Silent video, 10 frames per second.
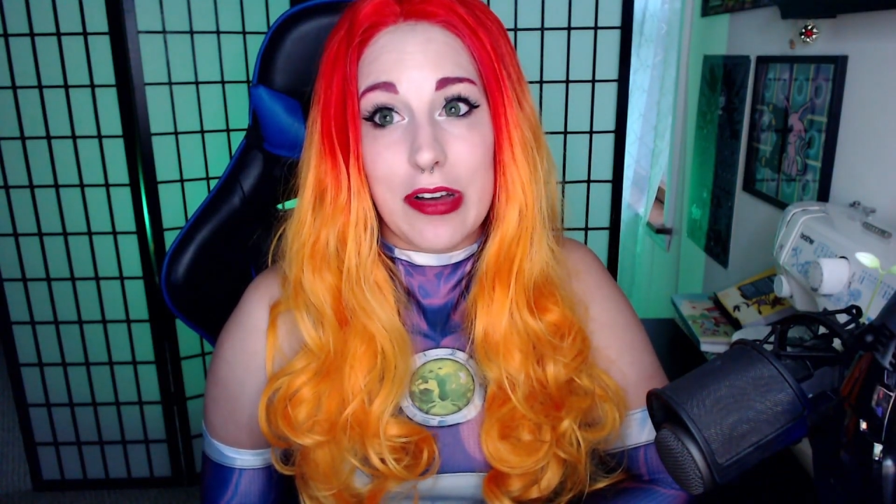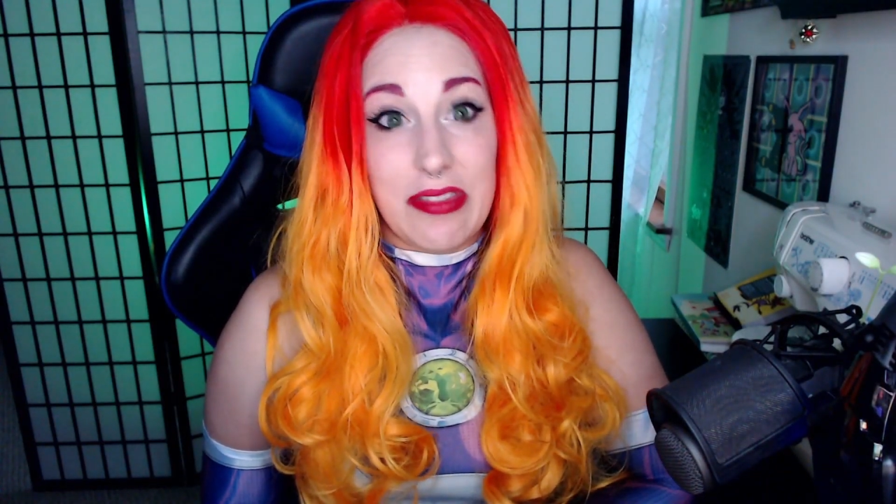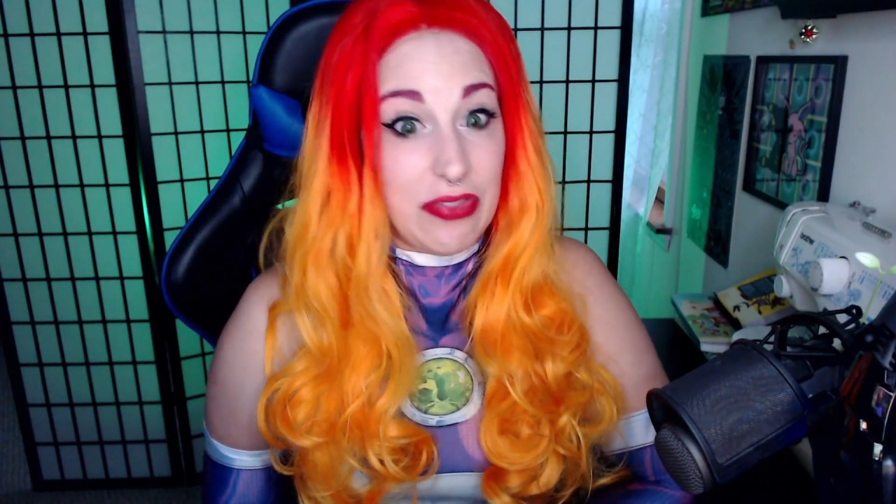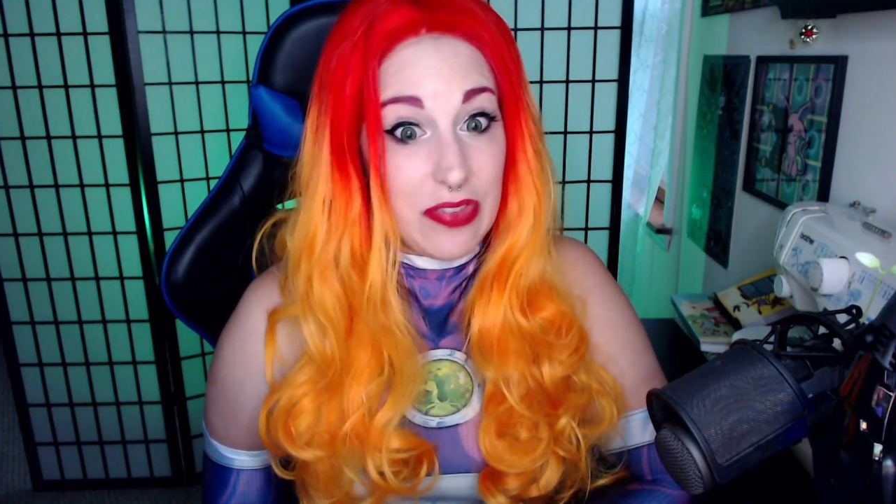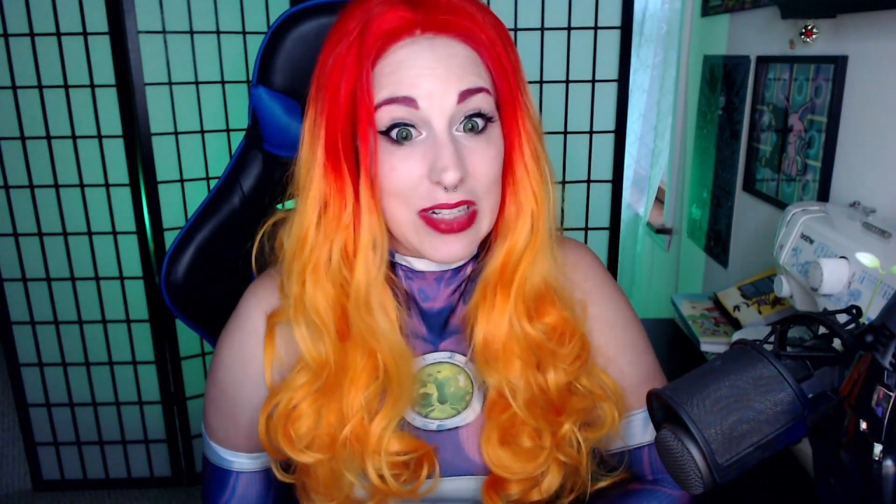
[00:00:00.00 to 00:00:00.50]

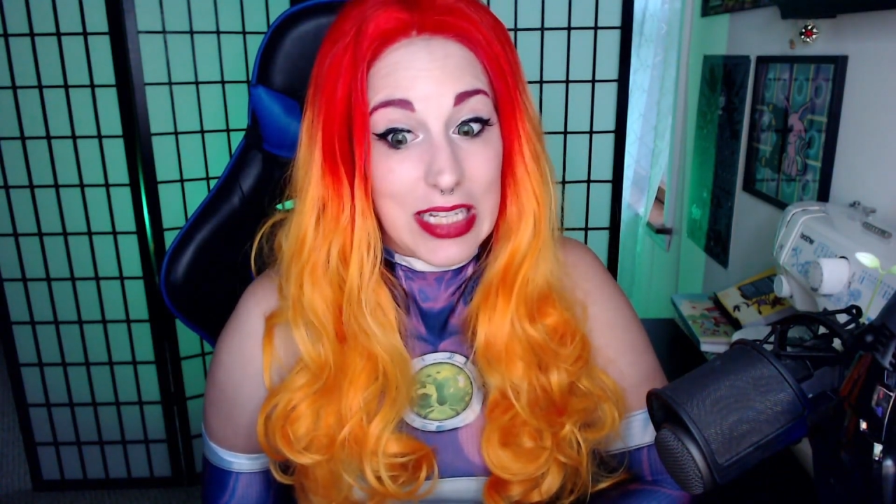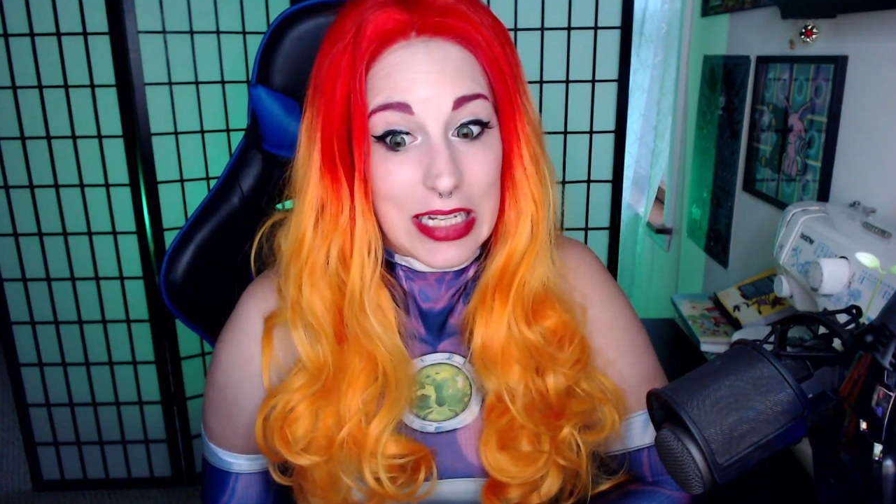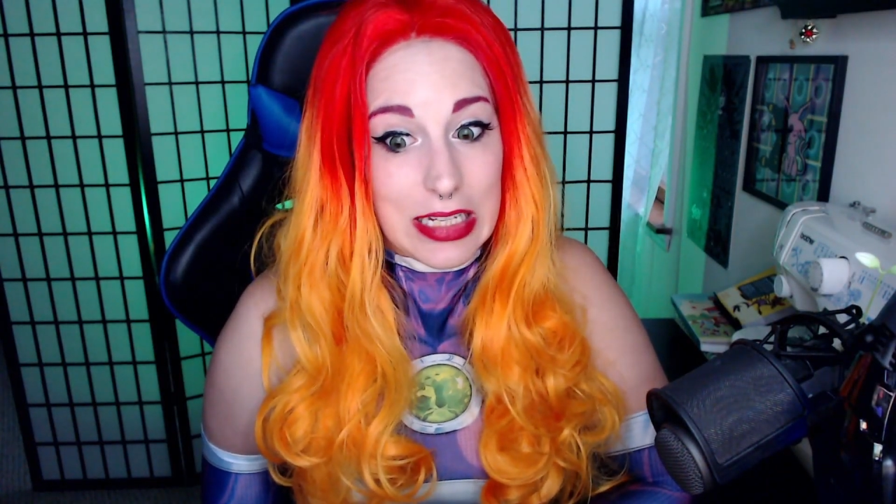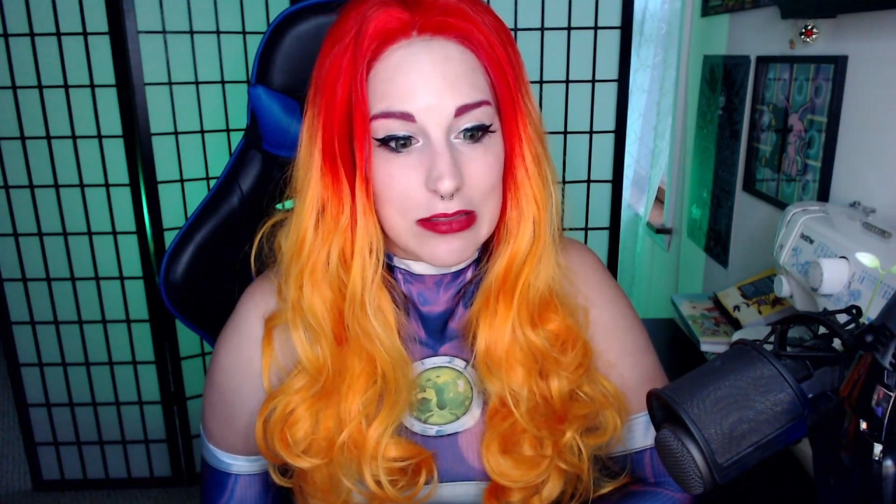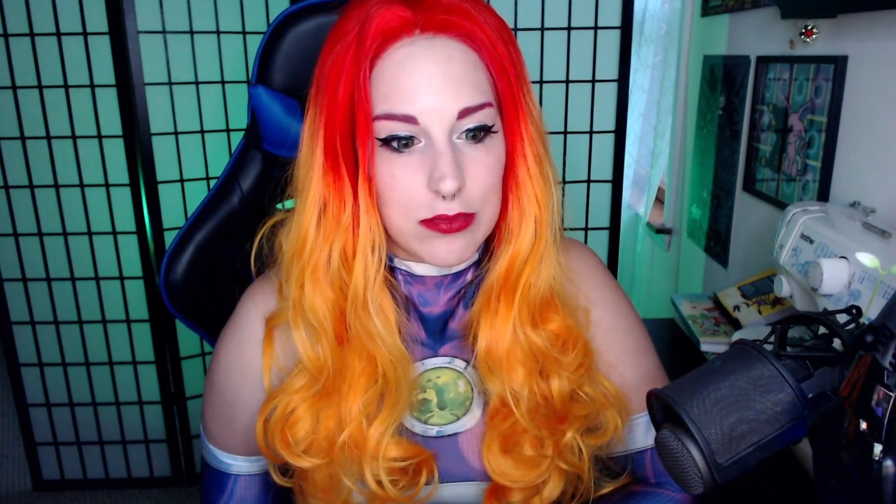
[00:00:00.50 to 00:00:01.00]

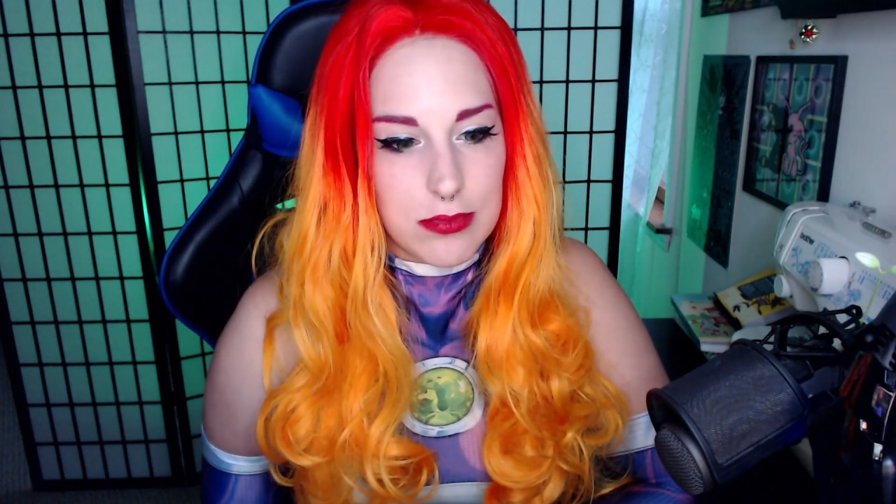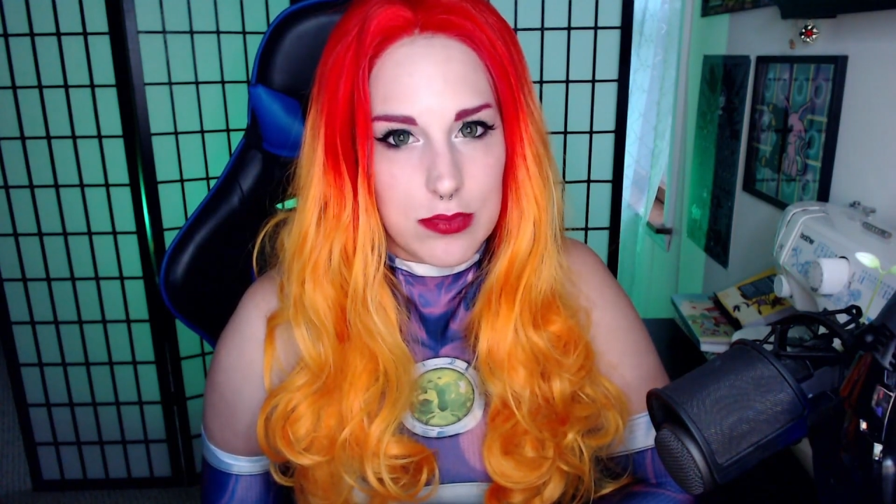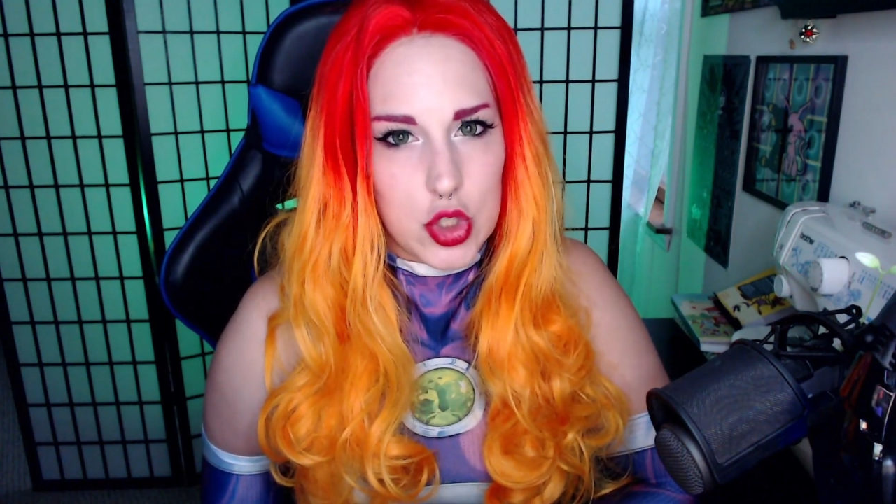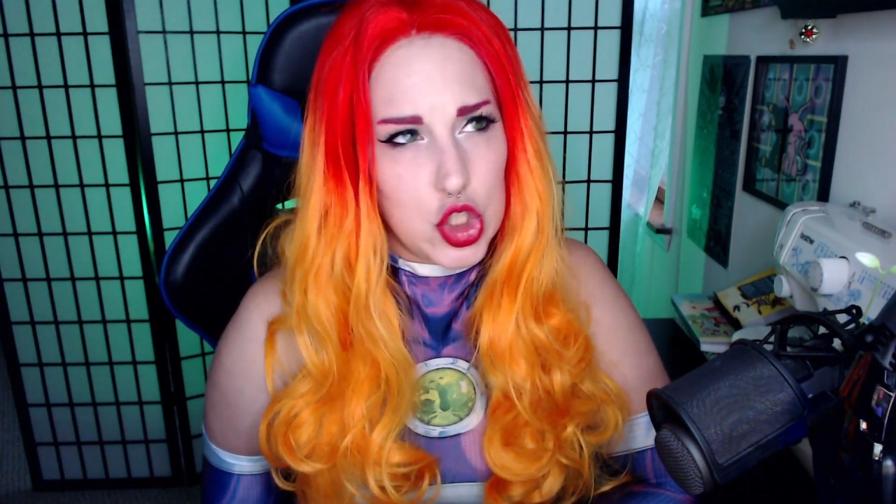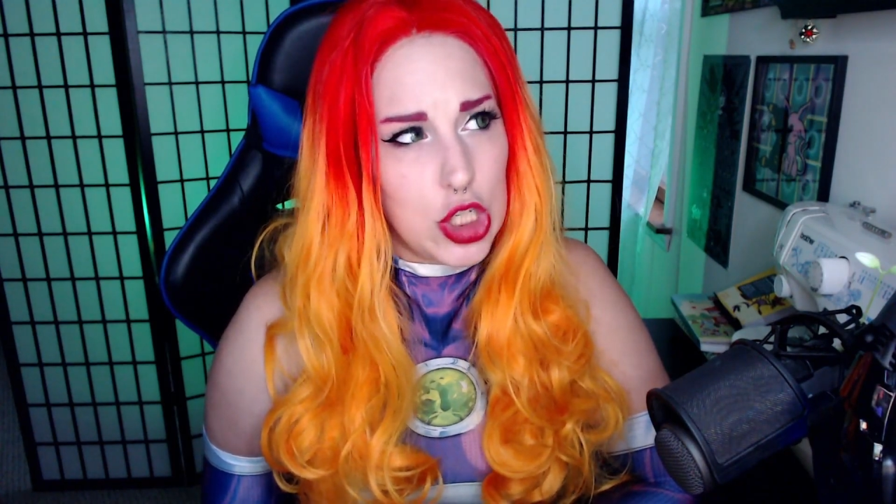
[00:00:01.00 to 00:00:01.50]
affiliate
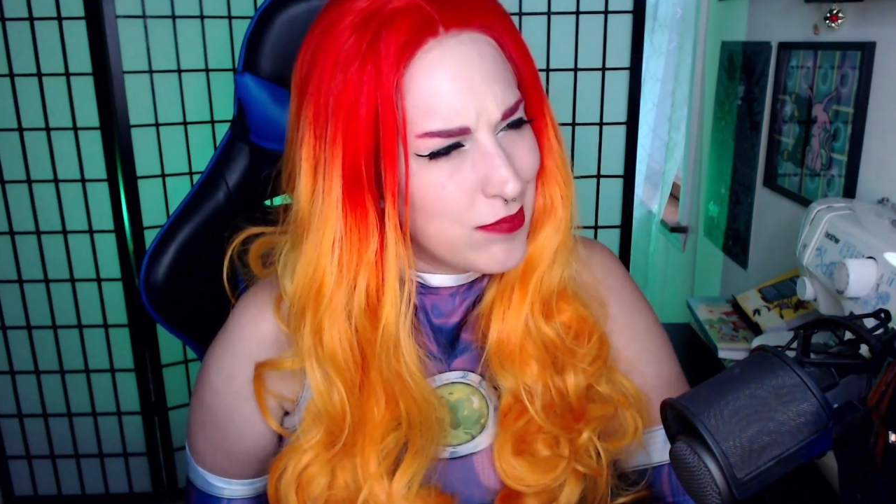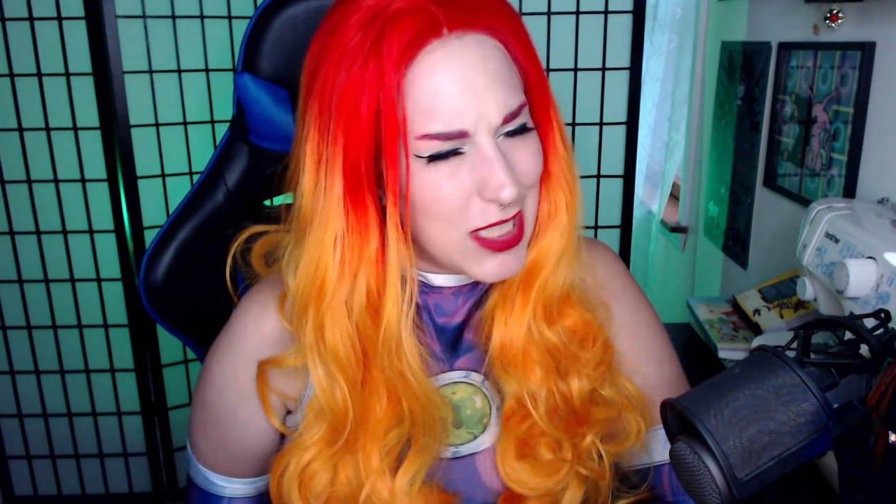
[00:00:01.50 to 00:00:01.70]
ship.